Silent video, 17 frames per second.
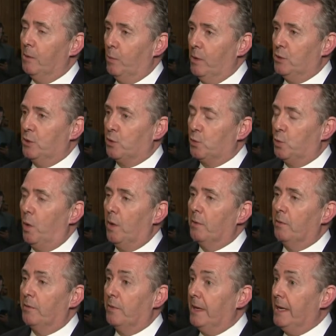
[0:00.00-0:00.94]
which is
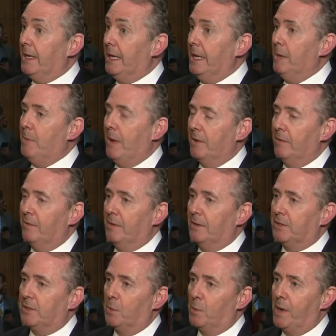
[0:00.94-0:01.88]
one of the key
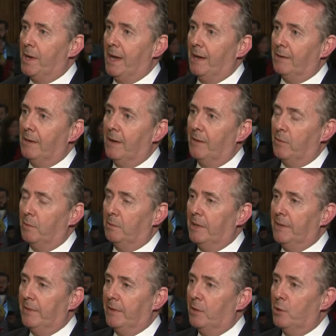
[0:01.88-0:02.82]
benefits that we get from
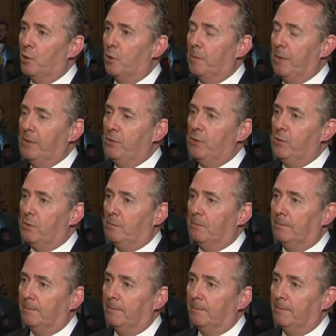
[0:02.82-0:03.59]
leaving the European Union.